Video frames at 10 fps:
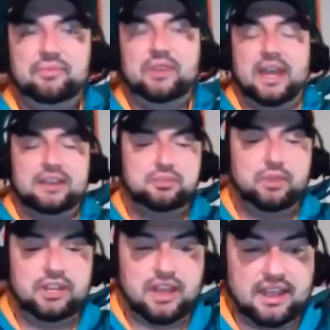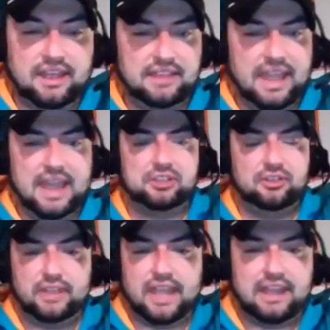Yes, I
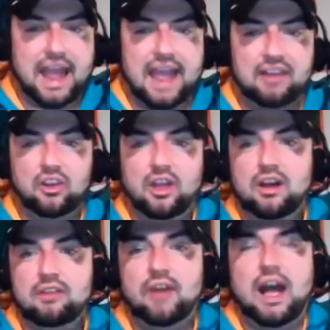absolutely. I love